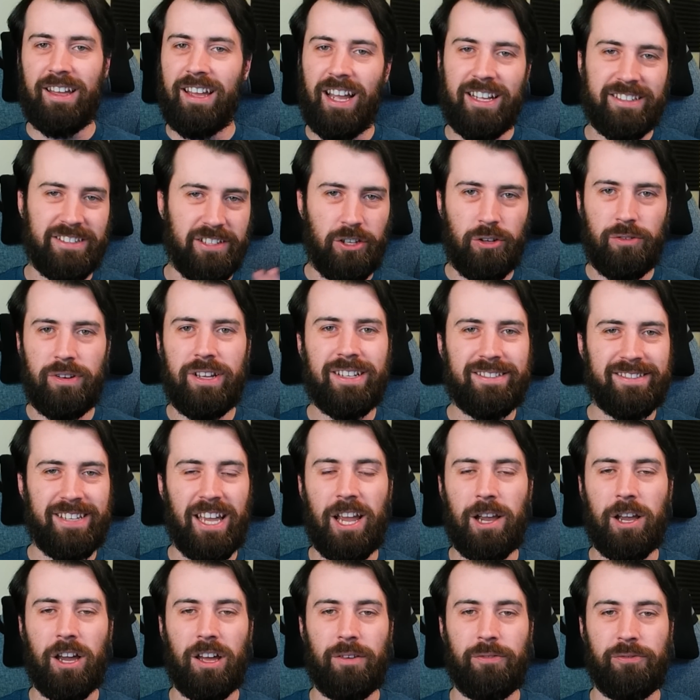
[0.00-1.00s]
It's a unique
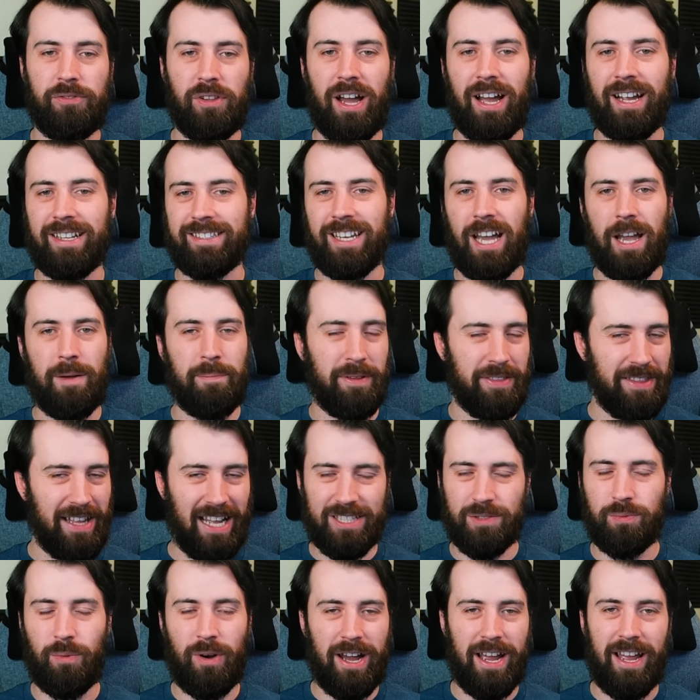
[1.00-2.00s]
take on a flying type, and
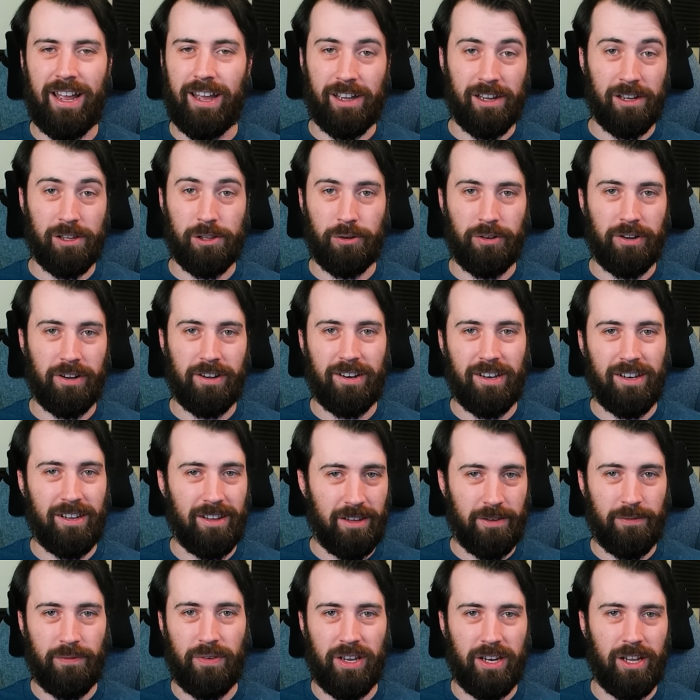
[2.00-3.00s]
that's why I included it
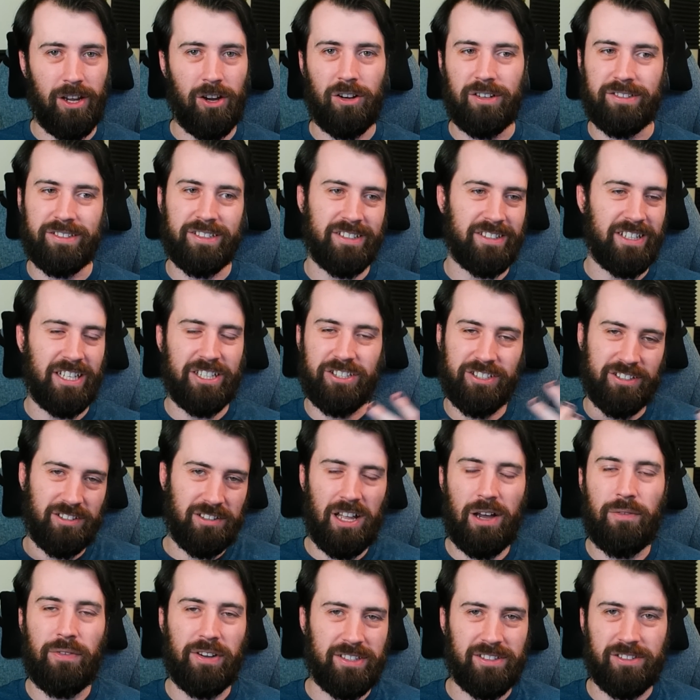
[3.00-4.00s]
in the video, is because I just
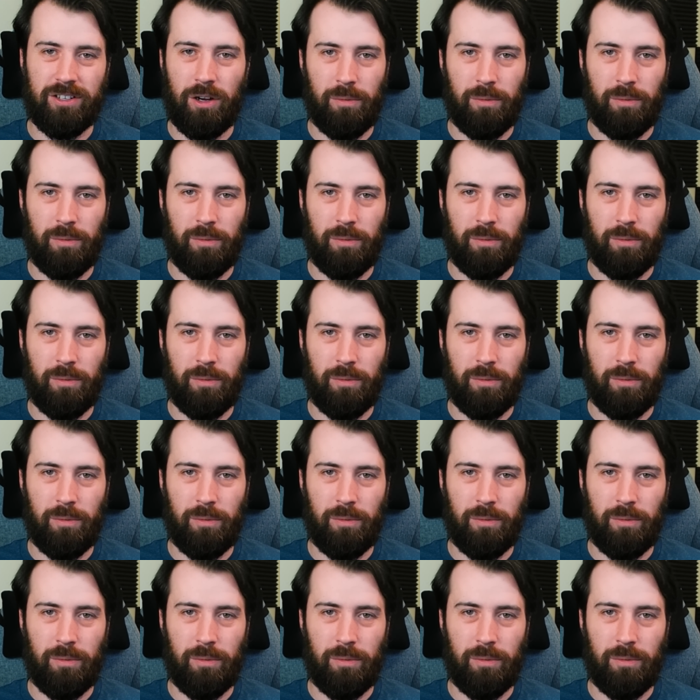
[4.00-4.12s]
love it so